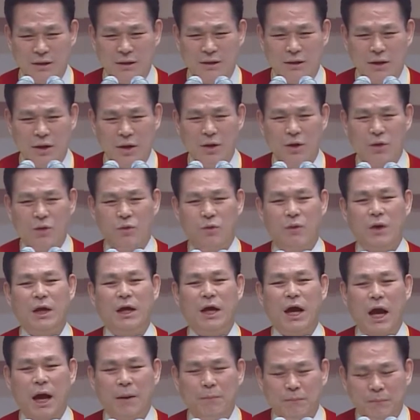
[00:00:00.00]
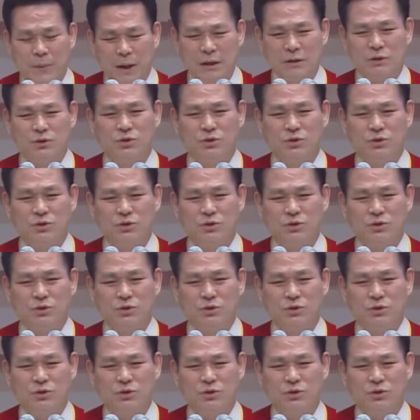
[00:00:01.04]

all the more greatly.